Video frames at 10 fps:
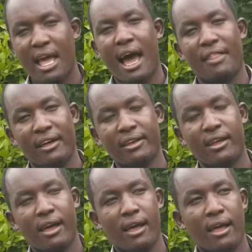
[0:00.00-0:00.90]
And then
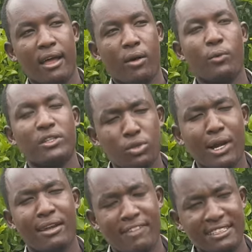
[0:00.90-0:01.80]
we took
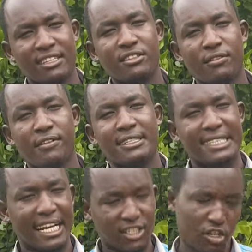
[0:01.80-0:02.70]
advantage of
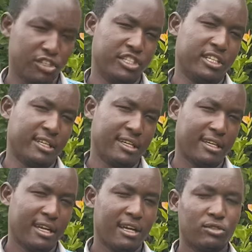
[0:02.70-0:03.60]
technology
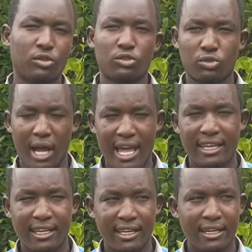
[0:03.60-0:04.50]
to try